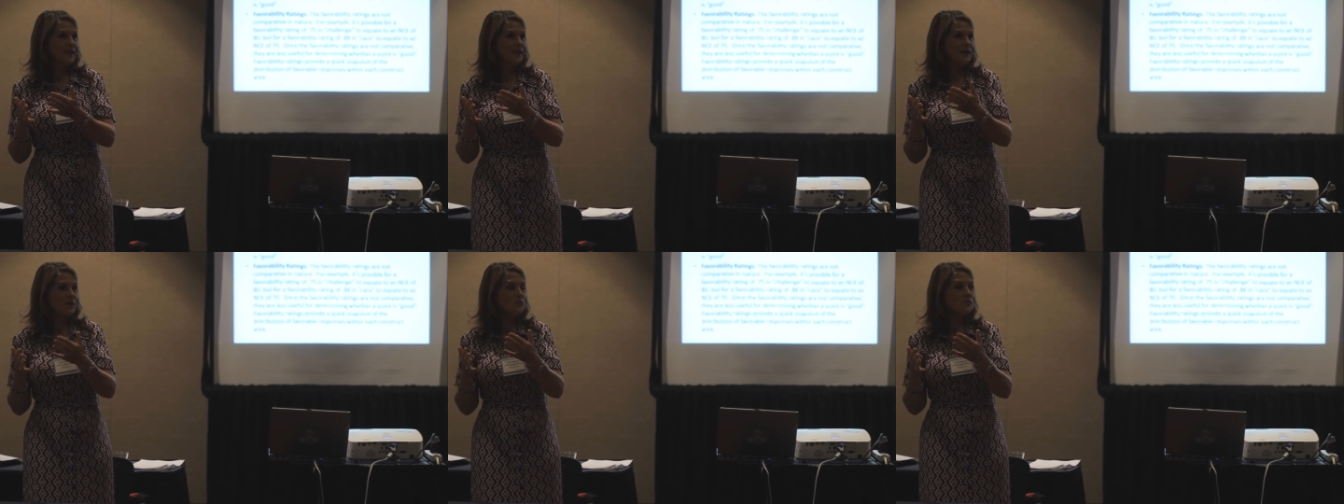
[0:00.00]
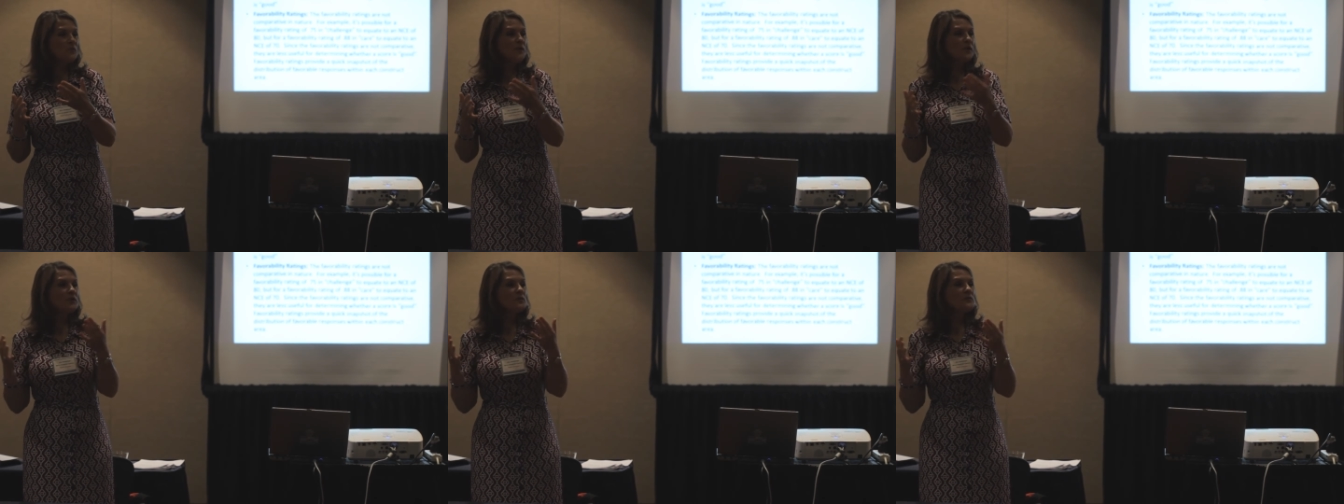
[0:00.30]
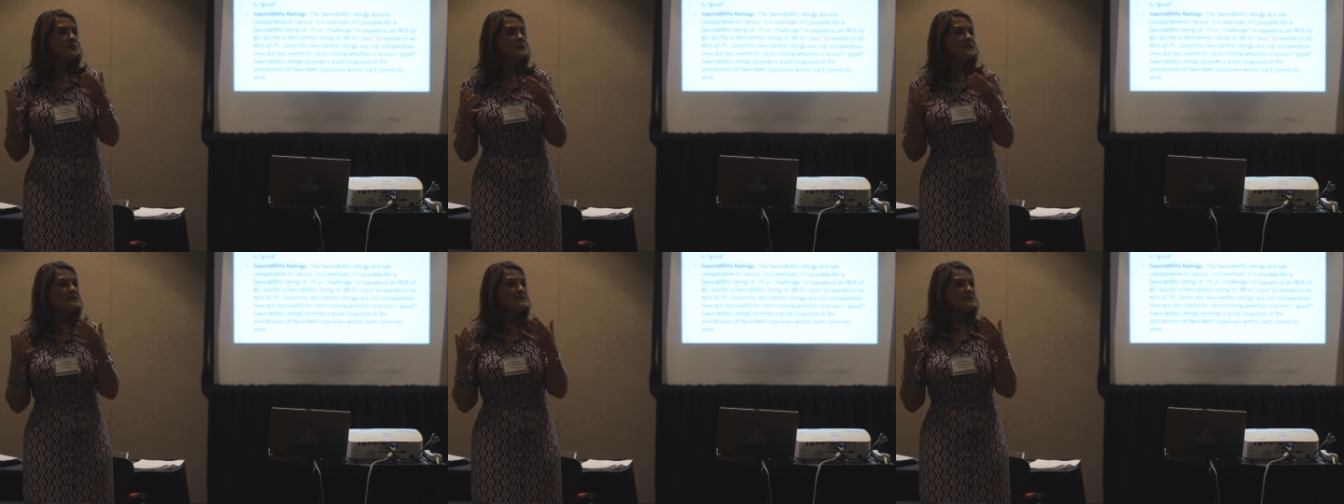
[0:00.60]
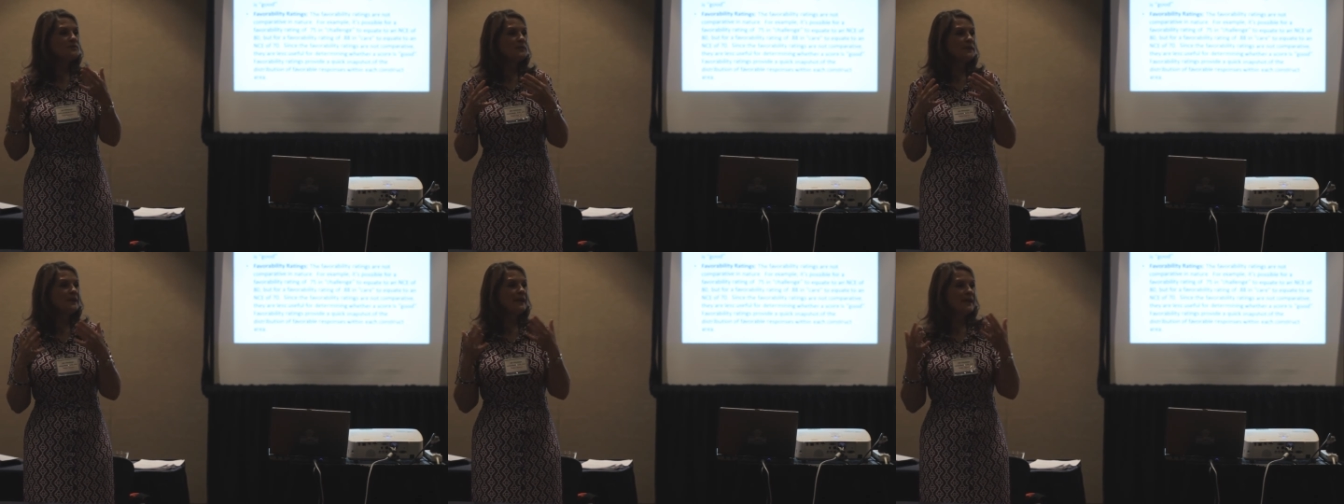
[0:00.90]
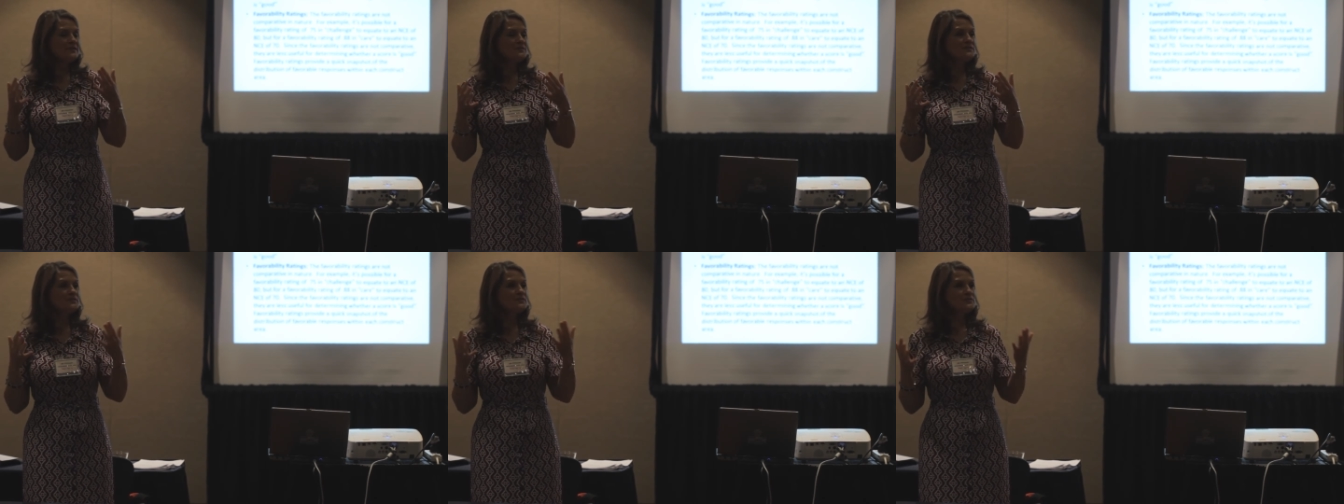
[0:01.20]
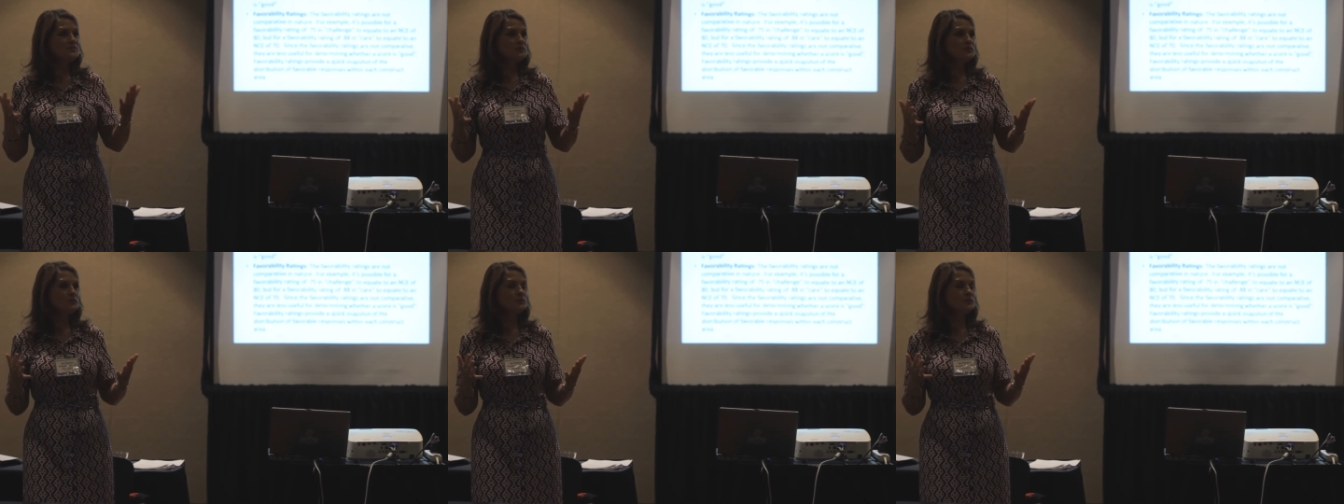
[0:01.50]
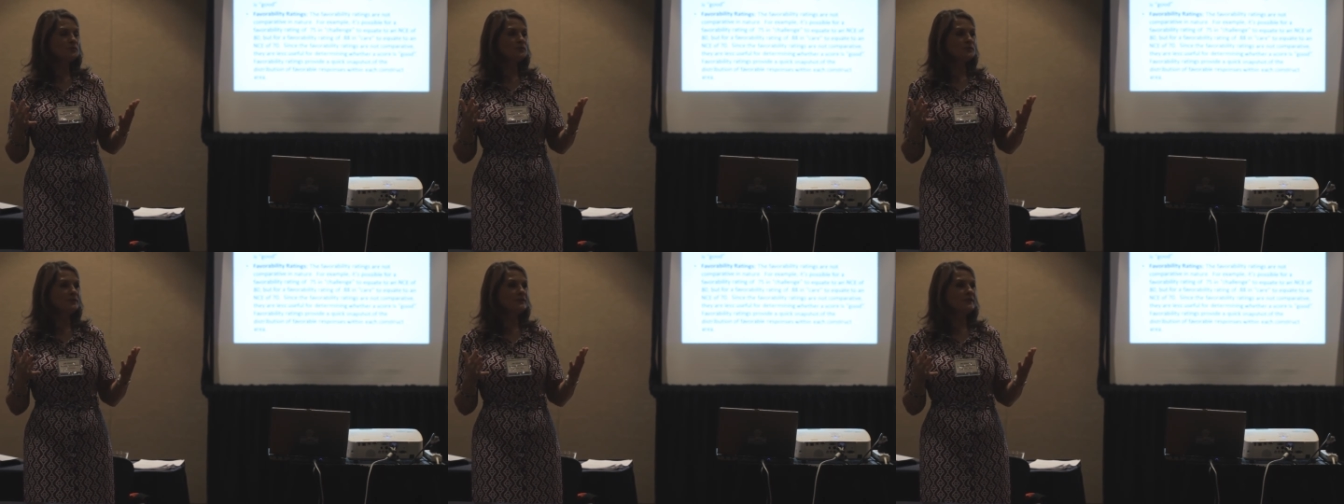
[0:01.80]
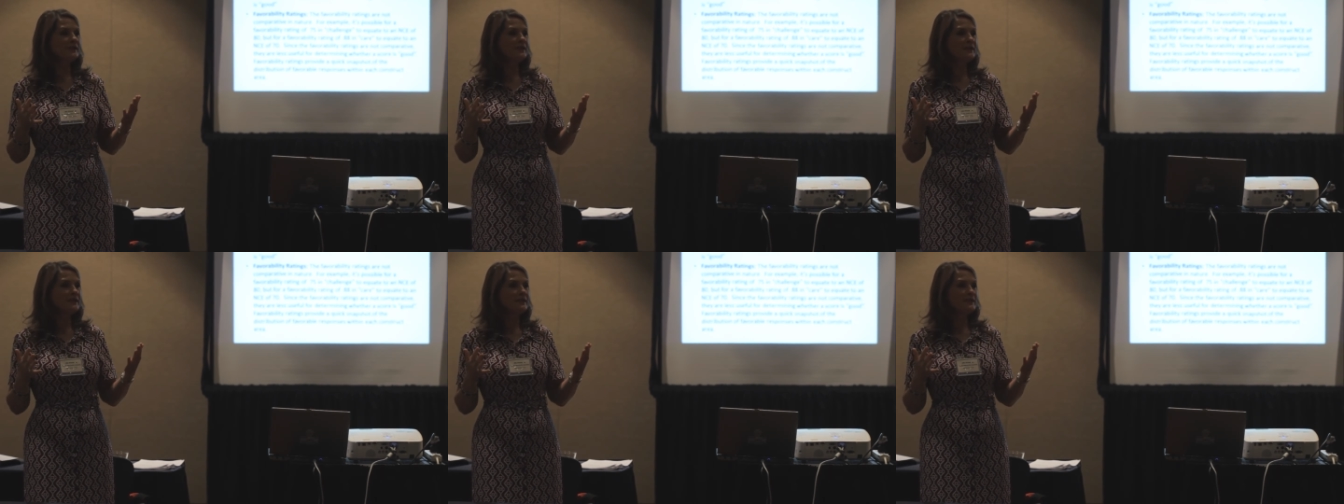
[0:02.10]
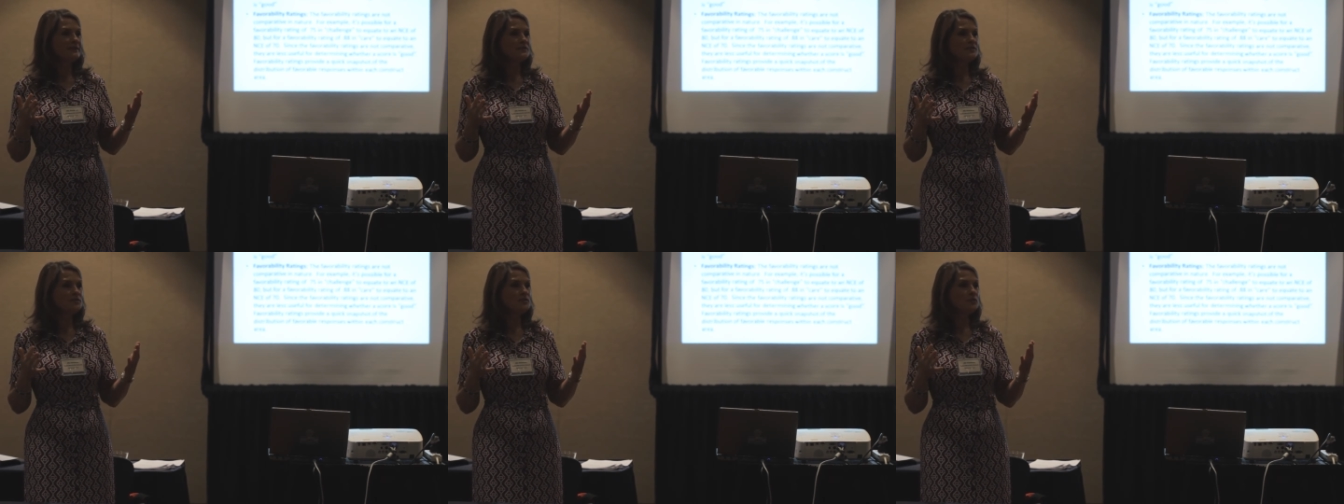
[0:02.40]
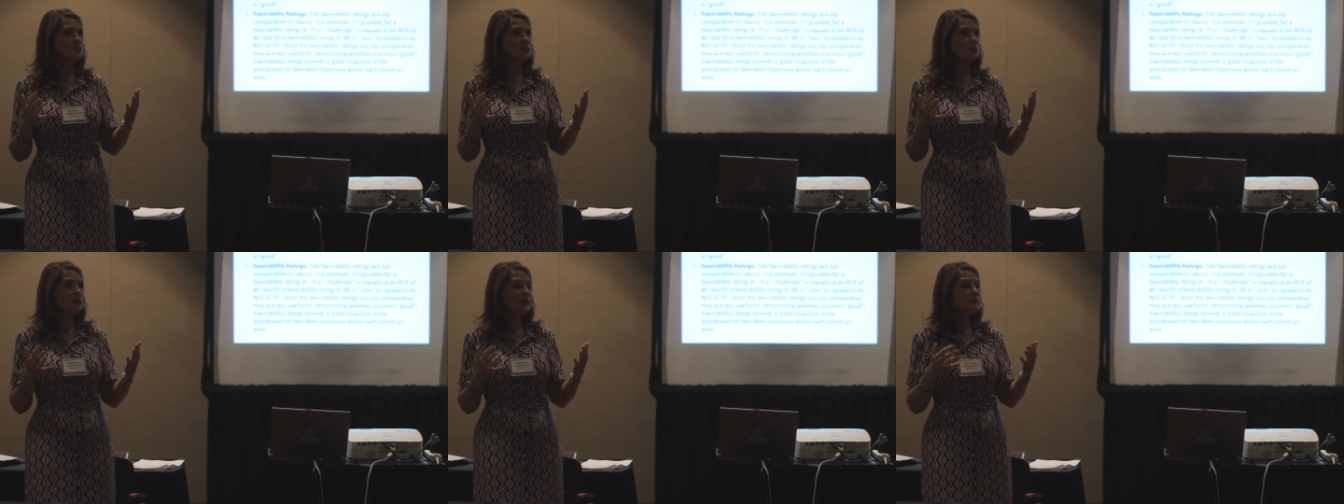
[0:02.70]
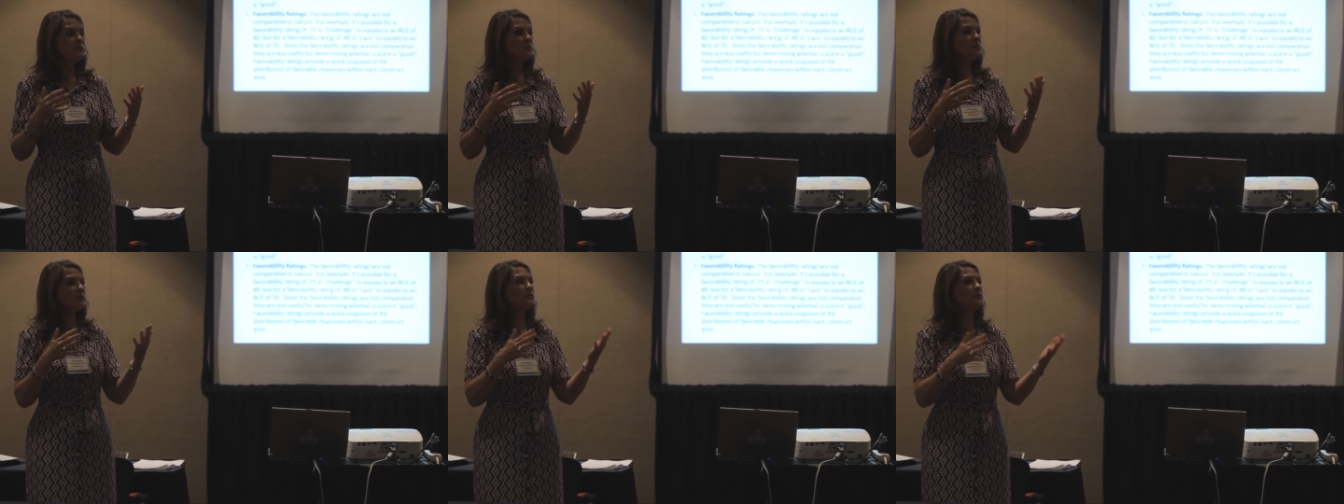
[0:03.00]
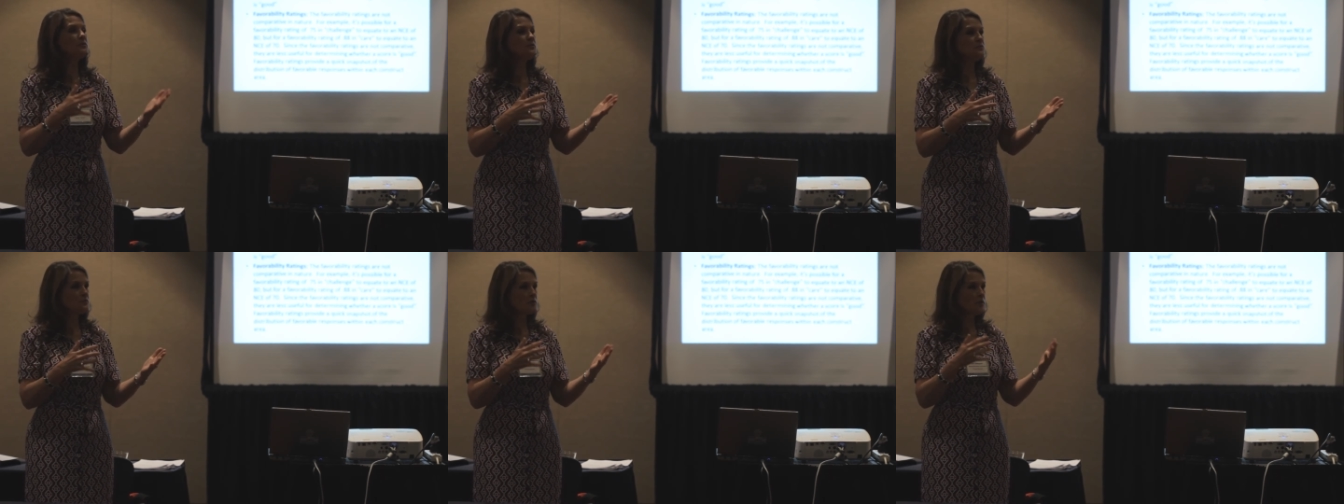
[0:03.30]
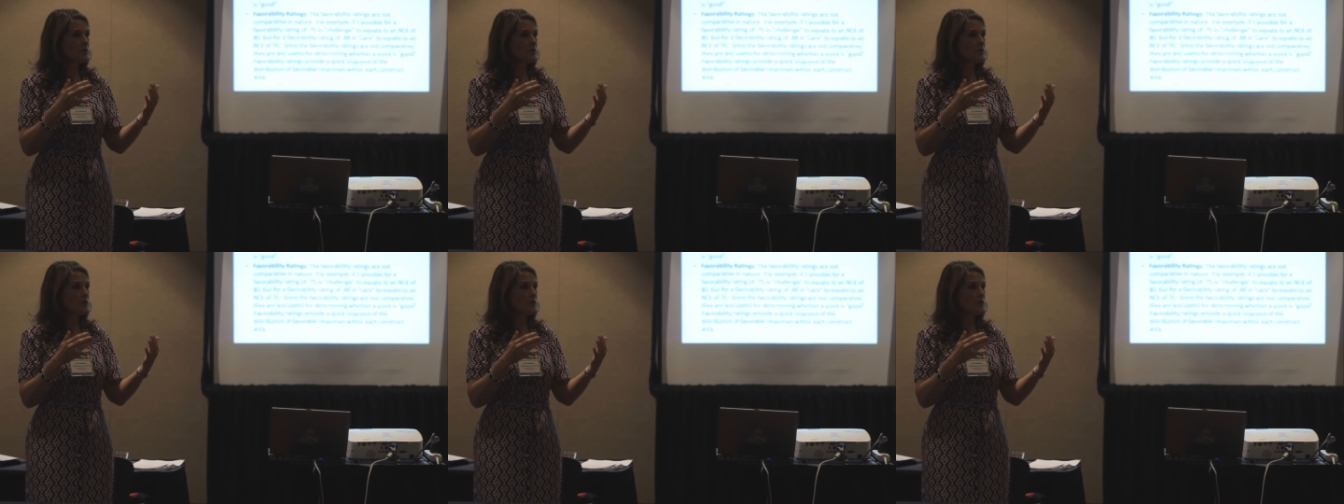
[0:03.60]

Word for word: You know, what are we doing as a school to improve?